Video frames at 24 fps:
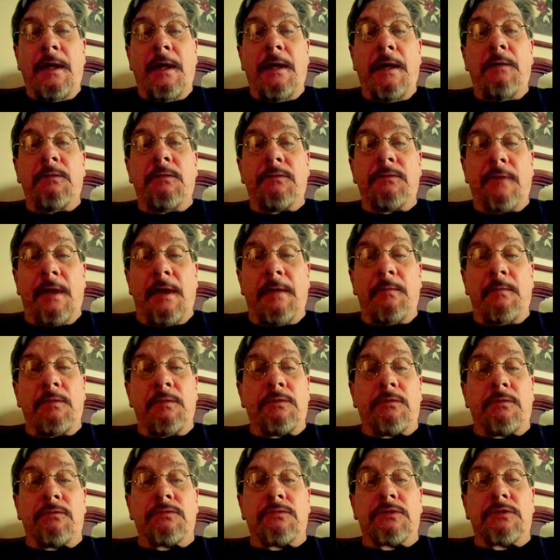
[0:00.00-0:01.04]
He was
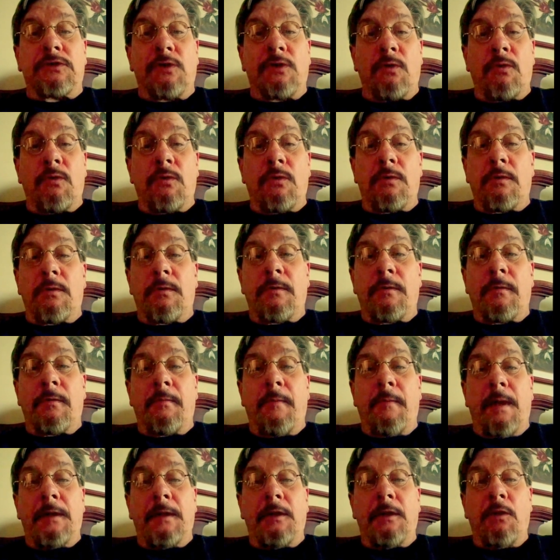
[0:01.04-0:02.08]
able to restore
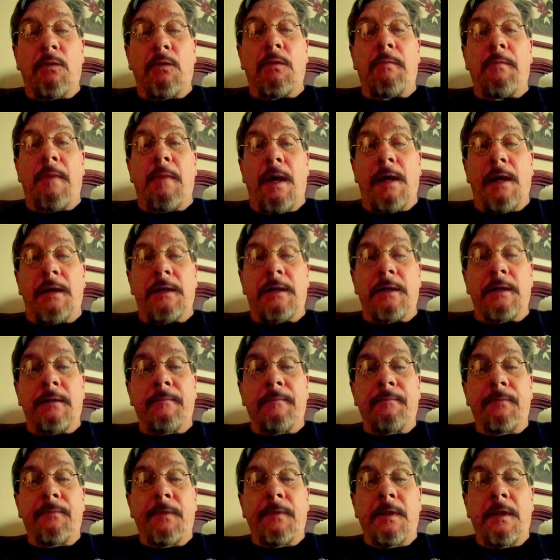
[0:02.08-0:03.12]
my lower body,
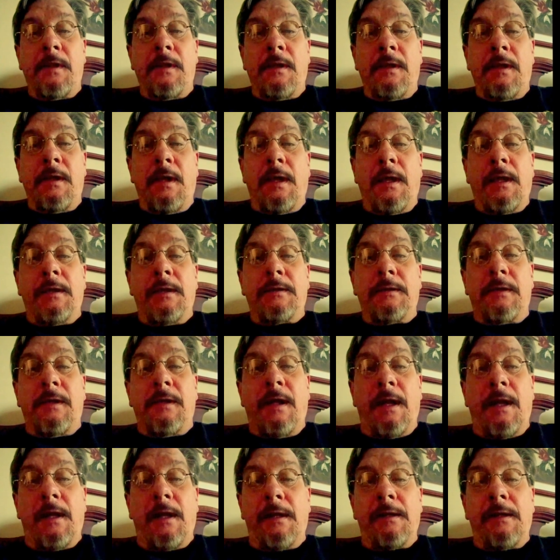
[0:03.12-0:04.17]
and
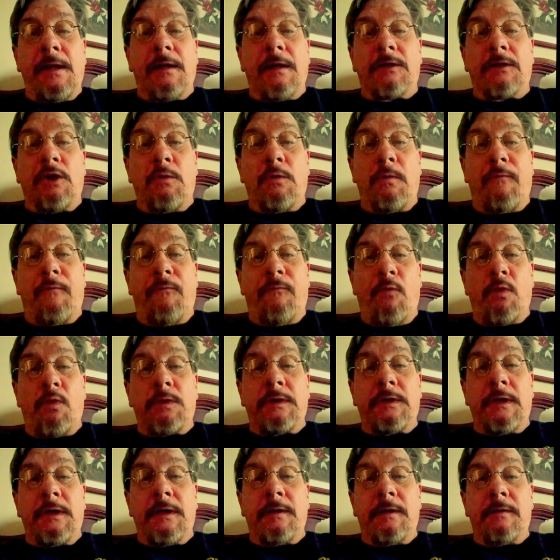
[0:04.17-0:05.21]
today, October
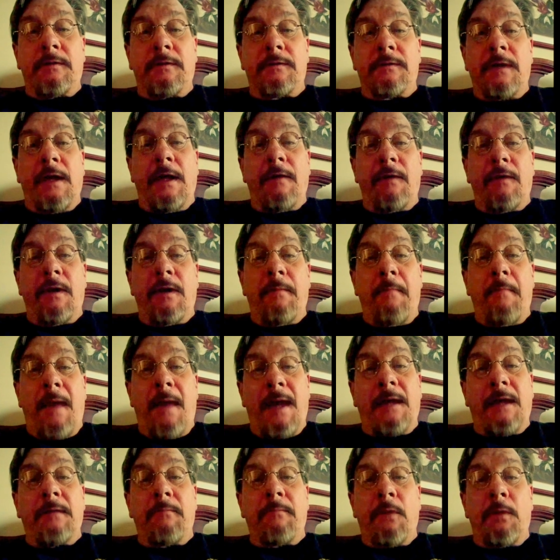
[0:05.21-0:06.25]
fourteenth, now that I'm
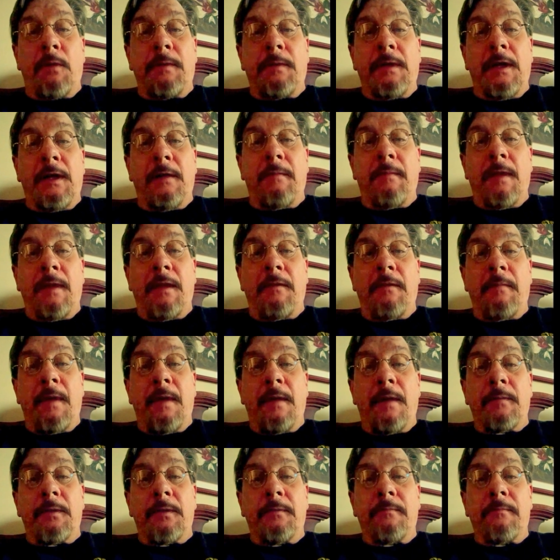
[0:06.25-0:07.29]
back in Birmingham,
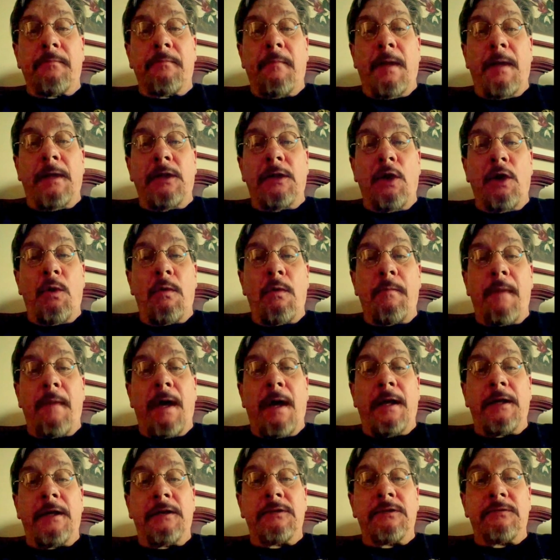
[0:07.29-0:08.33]
Alabama, my lower
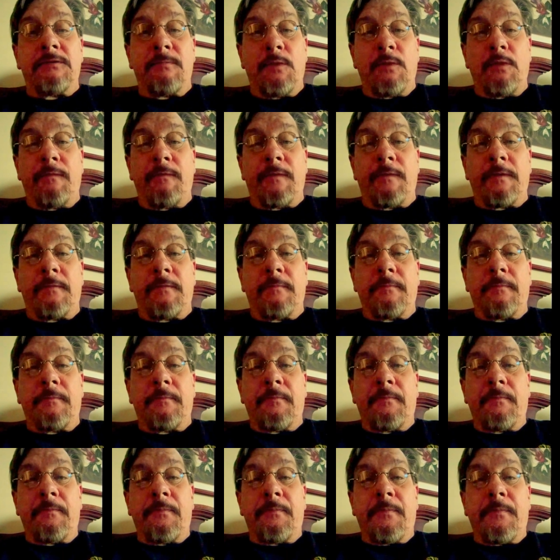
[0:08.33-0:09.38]
body is moving.
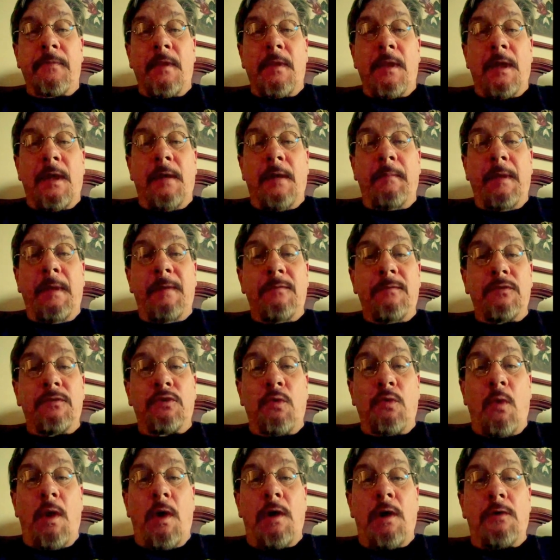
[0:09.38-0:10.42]
I'm able
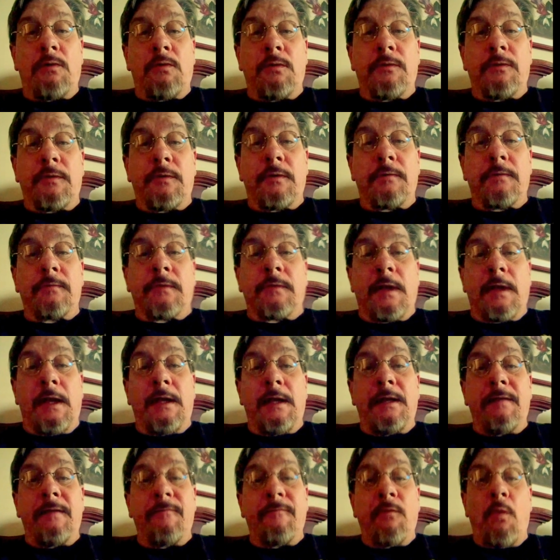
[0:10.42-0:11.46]
to walk with the
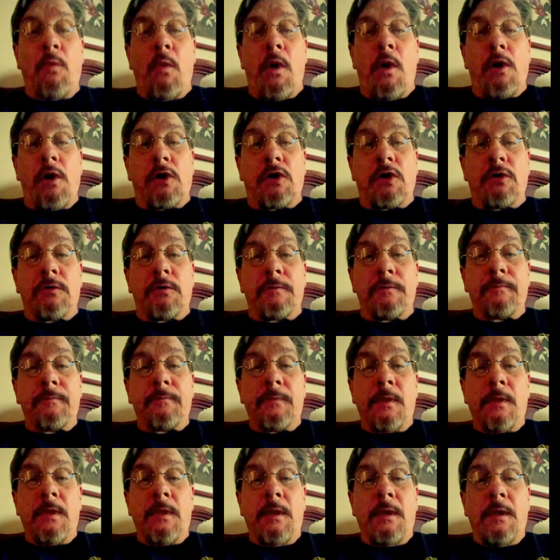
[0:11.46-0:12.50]
aid of a walker,
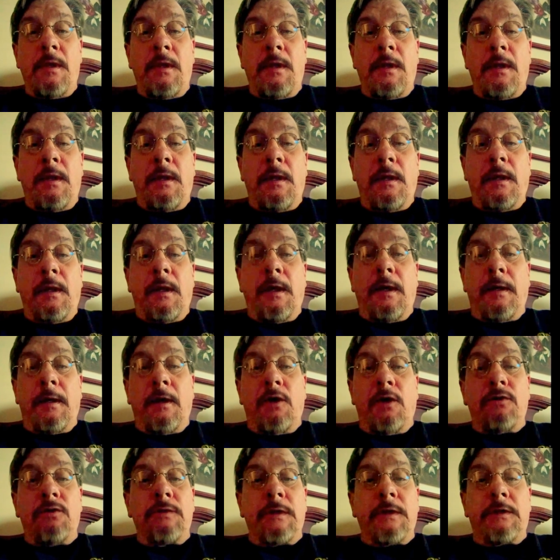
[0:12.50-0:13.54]

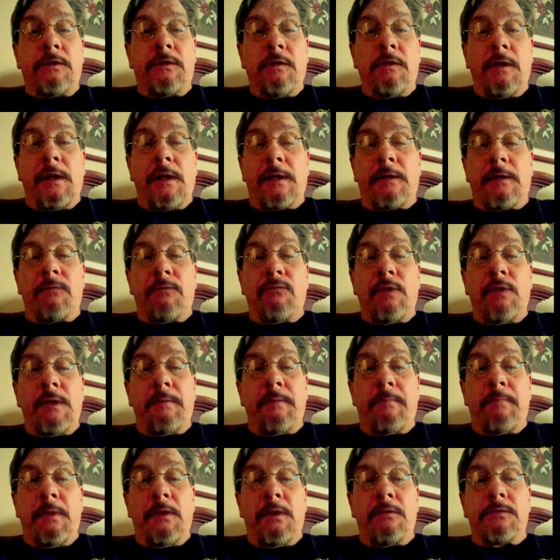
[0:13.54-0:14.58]
uh, only till I can
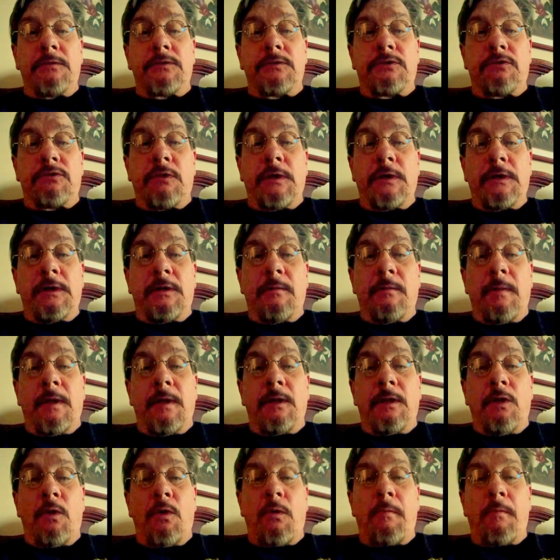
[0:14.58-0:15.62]
rebuild the strength in
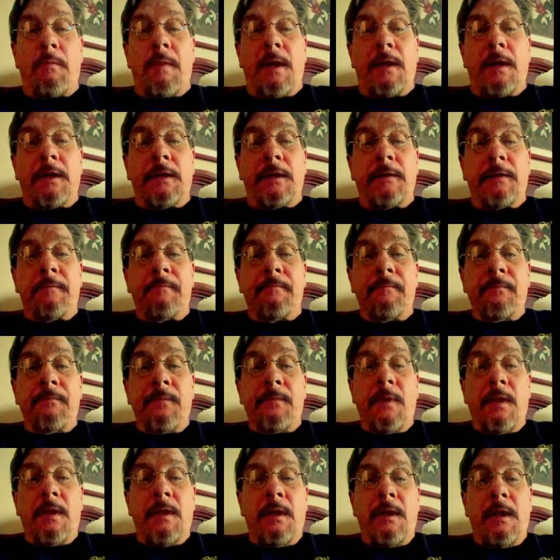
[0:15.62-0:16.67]
my lower body,
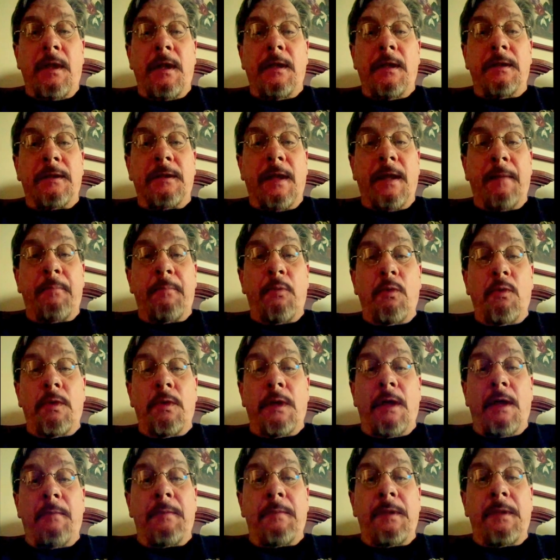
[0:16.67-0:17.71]
and at that
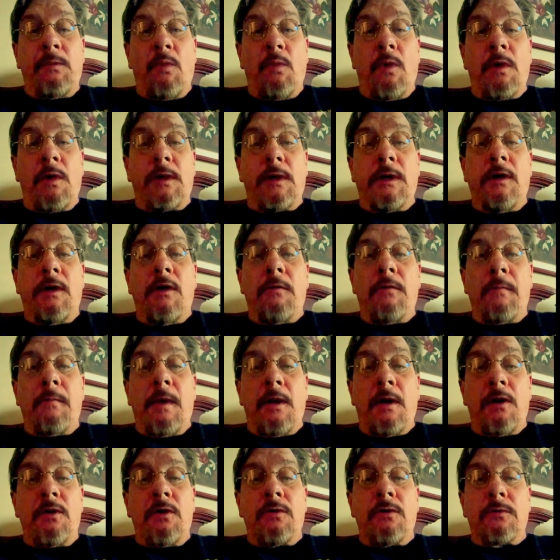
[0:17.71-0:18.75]
point I'll be walking on
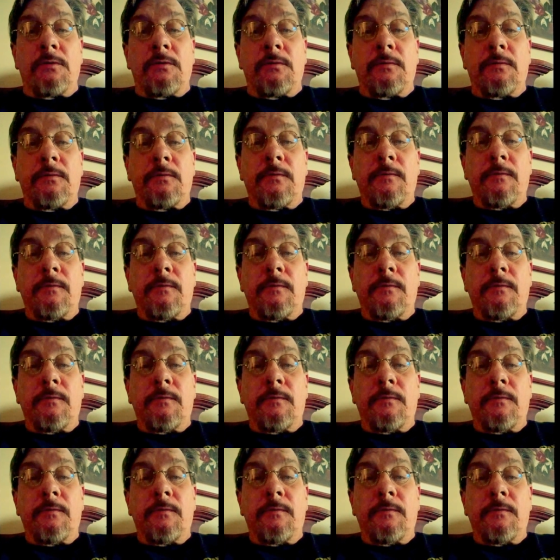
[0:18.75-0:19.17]
my own.